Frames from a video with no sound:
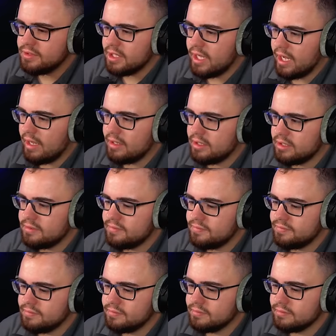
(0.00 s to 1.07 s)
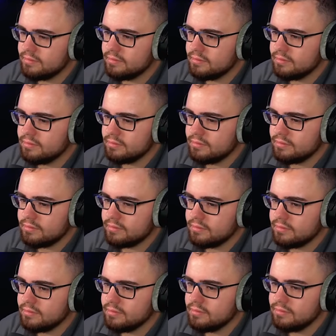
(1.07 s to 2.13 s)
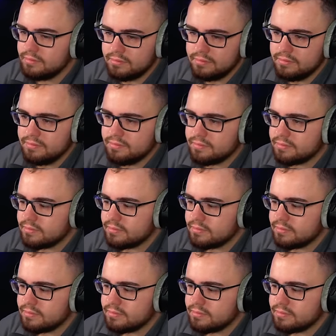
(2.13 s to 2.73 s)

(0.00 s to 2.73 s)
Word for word: Yeah. I know Norman, I think.